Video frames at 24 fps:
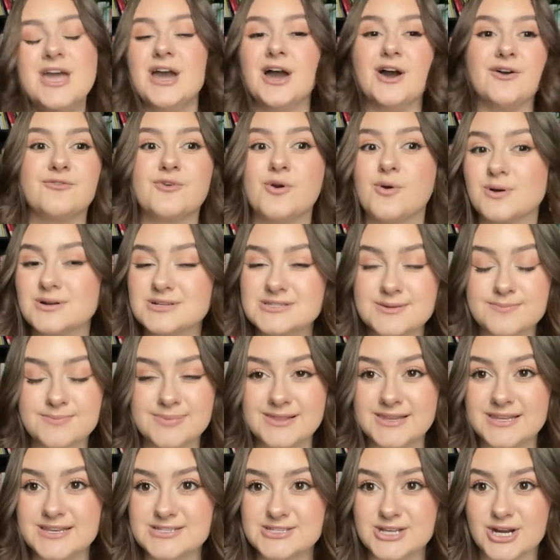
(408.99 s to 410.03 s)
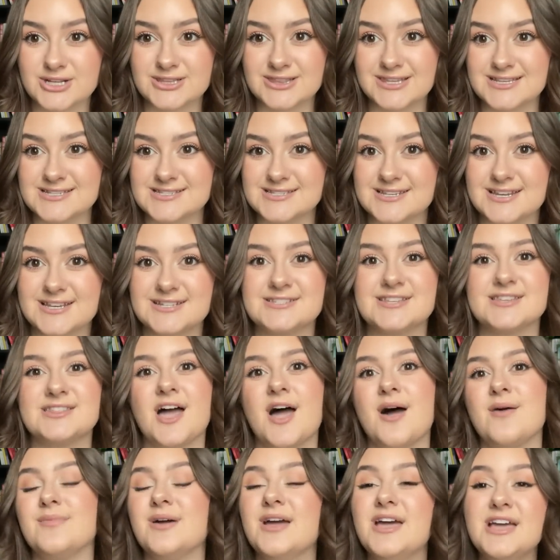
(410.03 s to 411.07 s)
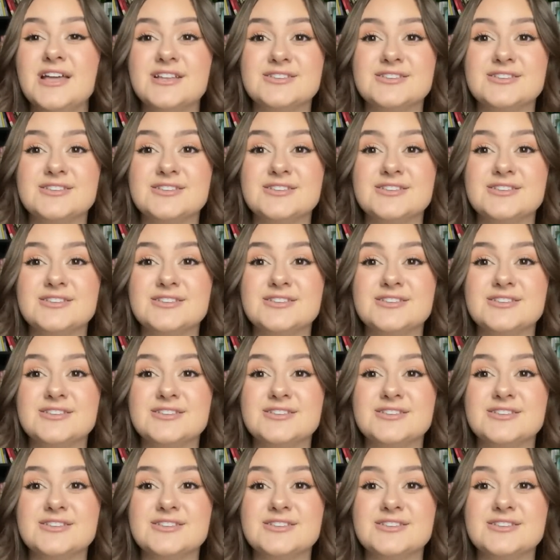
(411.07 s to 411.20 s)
Of course, the police aren't listening to them.